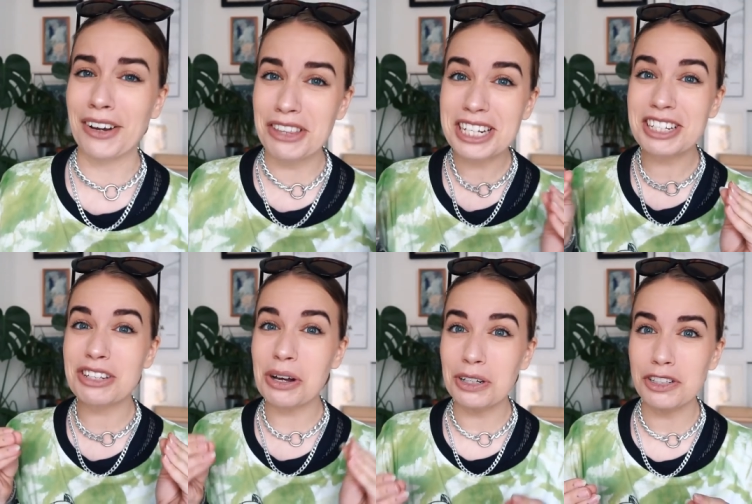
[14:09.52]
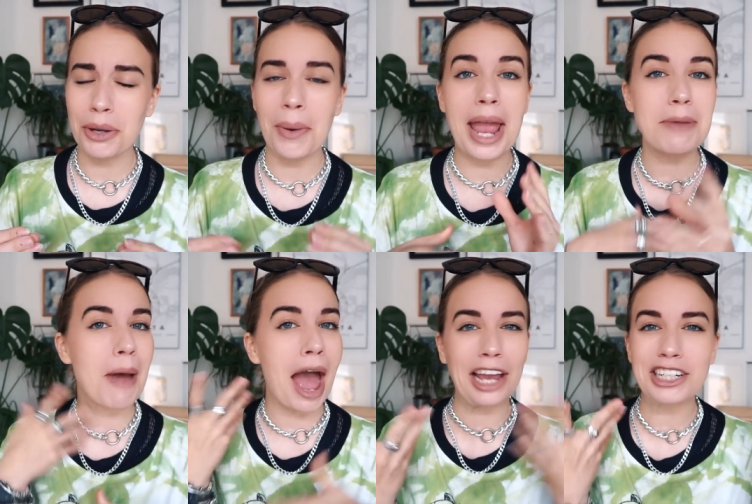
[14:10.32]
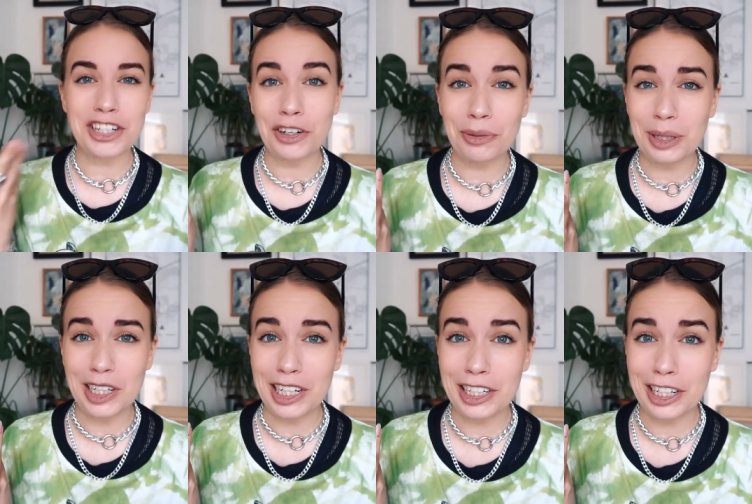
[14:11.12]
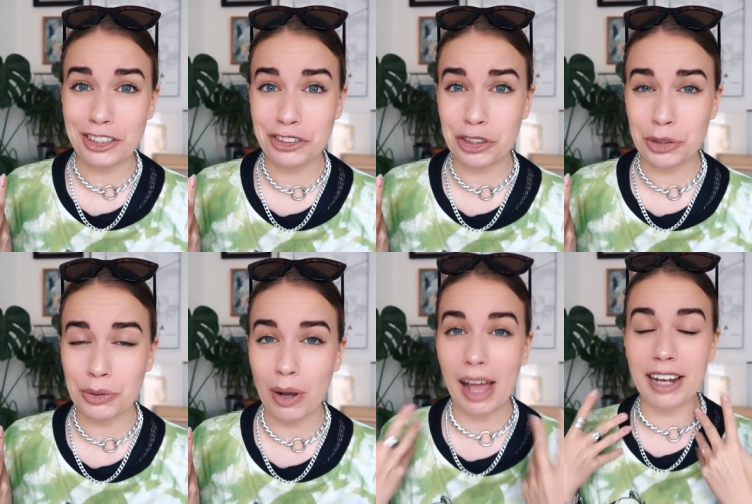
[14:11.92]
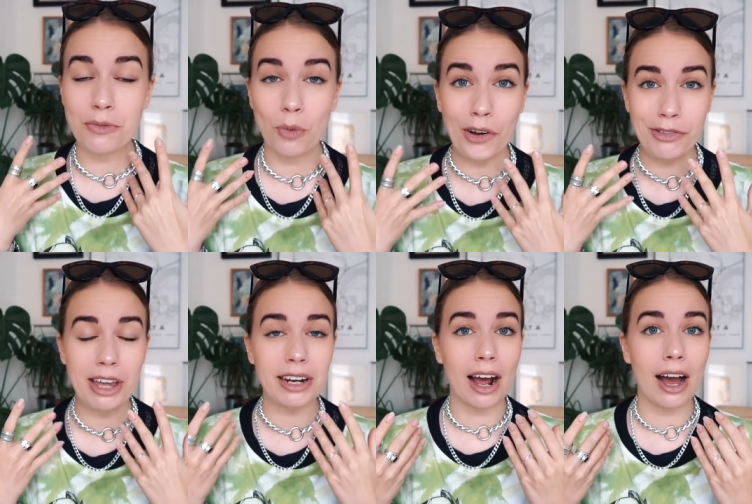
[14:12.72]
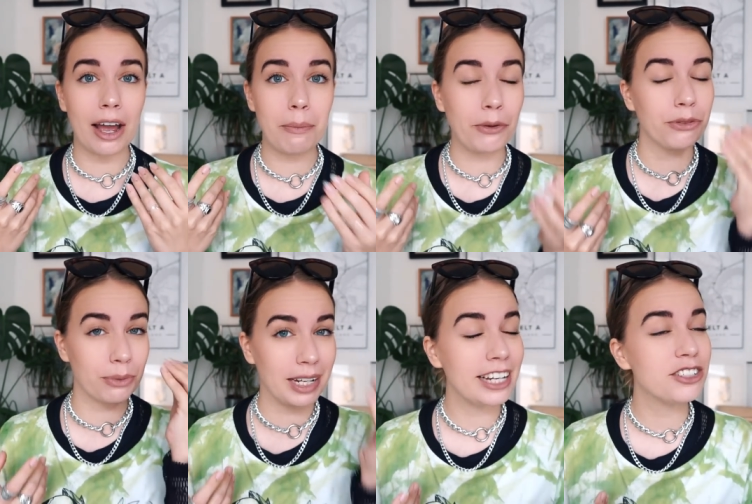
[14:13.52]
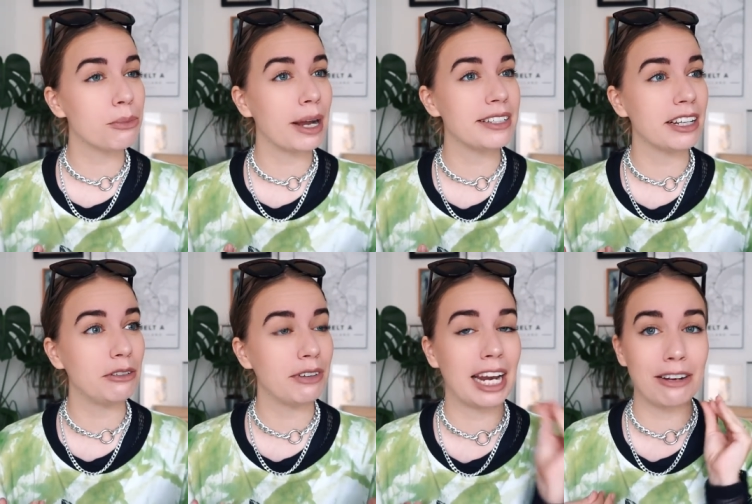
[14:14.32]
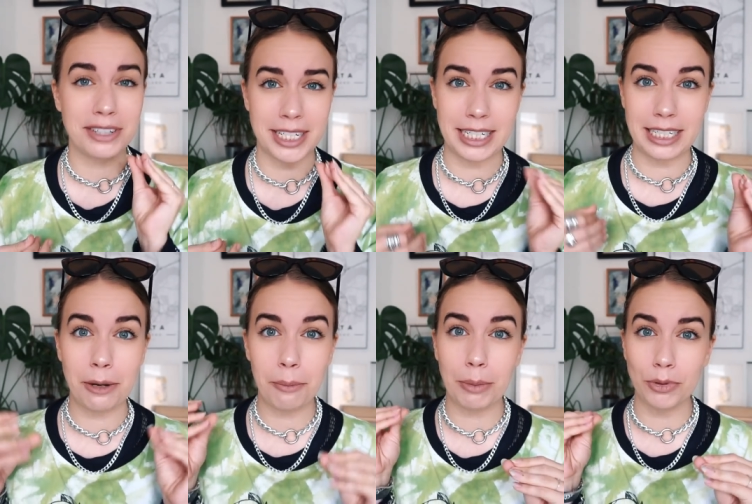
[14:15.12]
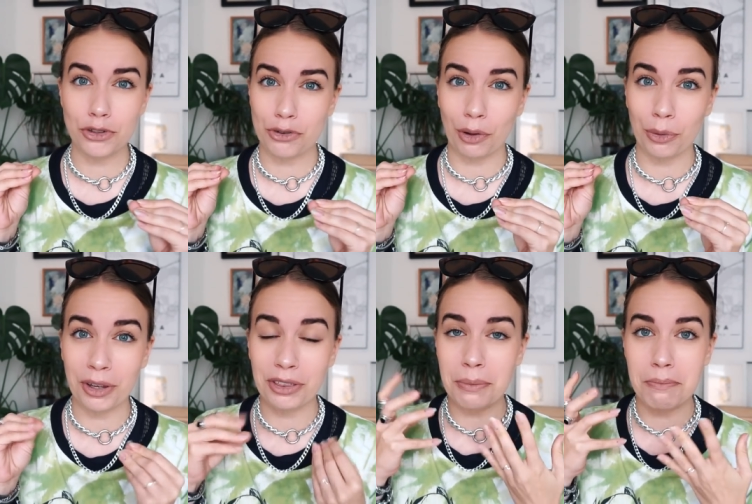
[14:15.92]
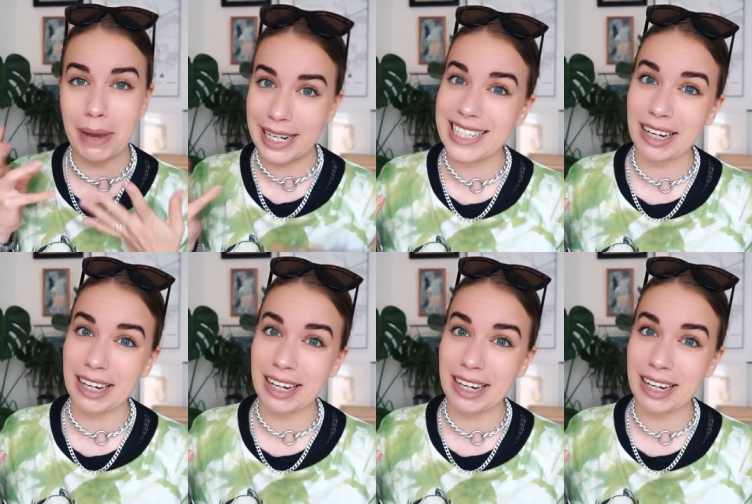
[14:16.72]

Now this is also a packaging related issue and one that I both relate to myself and have seen people struggle with many